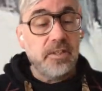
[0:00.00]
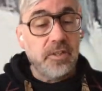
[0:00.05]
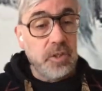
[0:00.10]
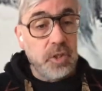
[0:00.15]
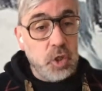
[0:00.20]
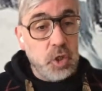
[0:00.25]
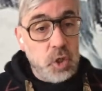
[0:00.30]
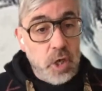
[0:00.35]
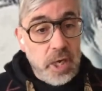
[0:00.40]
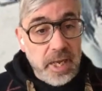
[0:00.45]

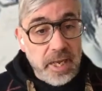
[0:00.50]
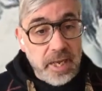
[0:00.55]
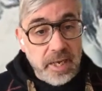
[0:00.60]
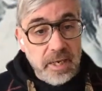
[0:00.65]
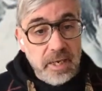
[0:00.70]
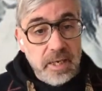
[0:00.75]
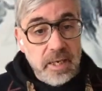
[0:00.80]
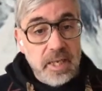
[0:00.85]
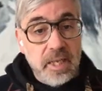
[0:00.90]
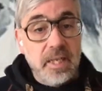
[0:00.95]
society,
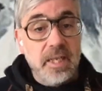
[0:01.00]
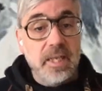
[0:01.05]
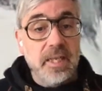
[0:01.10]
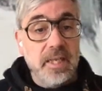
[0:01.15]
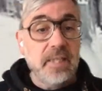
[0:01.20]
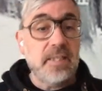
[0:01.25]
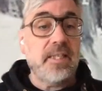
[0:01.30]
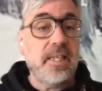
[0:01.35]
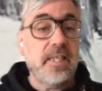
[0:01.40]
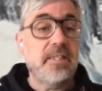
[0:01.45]

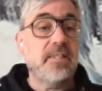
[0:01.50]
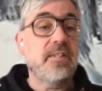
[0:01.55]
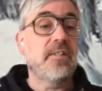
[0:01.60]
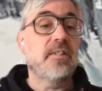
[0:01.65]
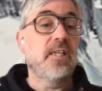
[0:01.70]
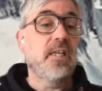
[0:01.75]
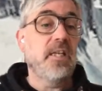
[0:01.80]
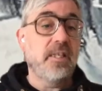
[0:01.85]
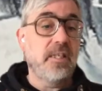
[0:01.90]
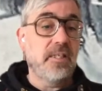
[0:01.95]
and that the
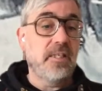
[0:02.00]
train